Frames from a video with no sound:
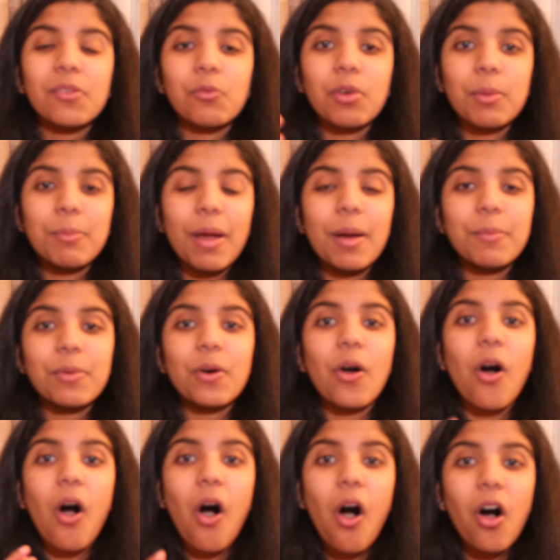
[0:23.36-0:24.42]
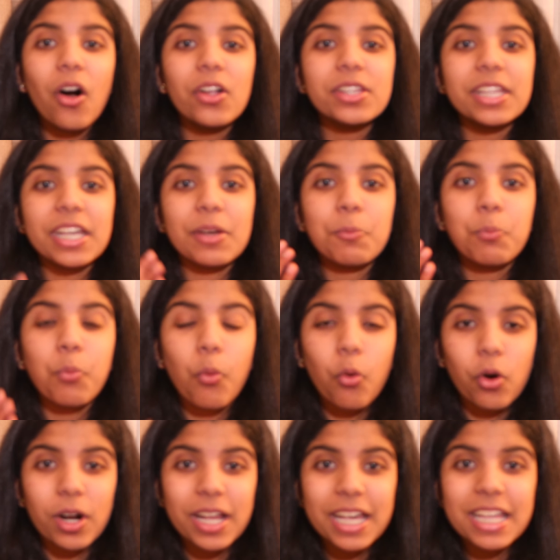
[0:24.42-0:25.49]
remember all the
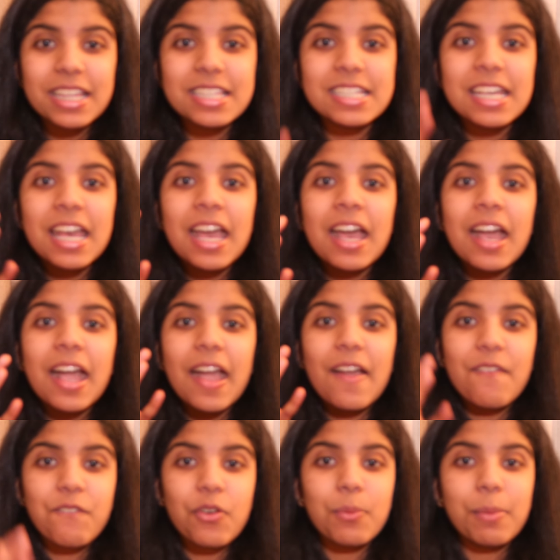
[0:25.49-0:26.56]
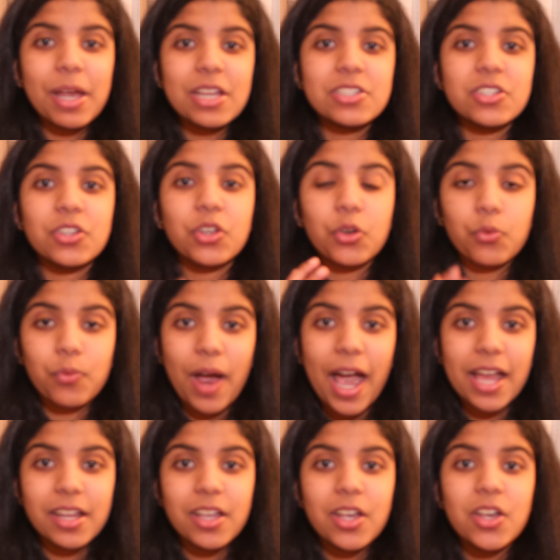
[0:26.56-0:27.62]
important information you
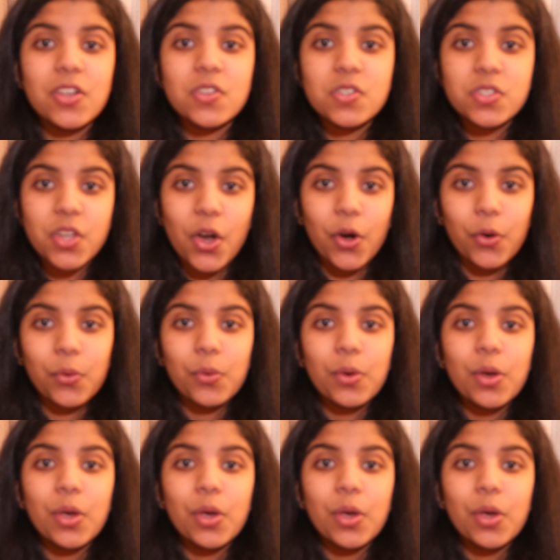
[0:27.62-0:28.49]
read? So